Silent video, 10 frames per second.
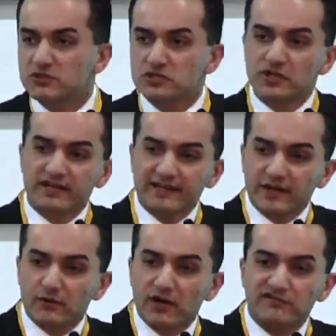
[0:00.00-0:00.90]
was trading
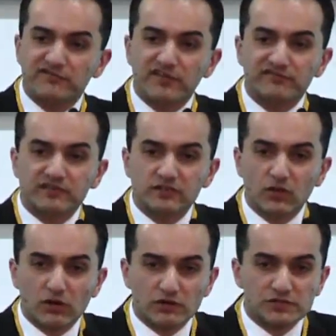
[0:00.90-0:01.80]
at around
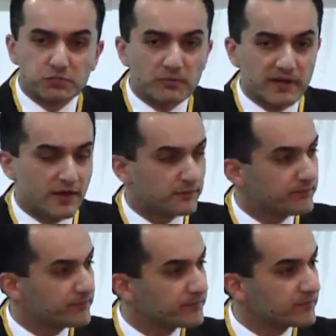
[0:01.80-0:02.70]
$15 per pound.
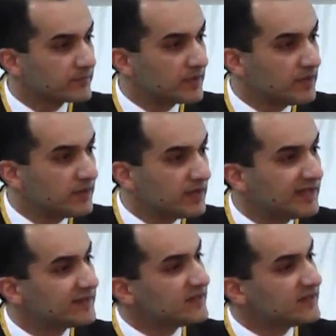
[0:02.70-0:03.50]
In the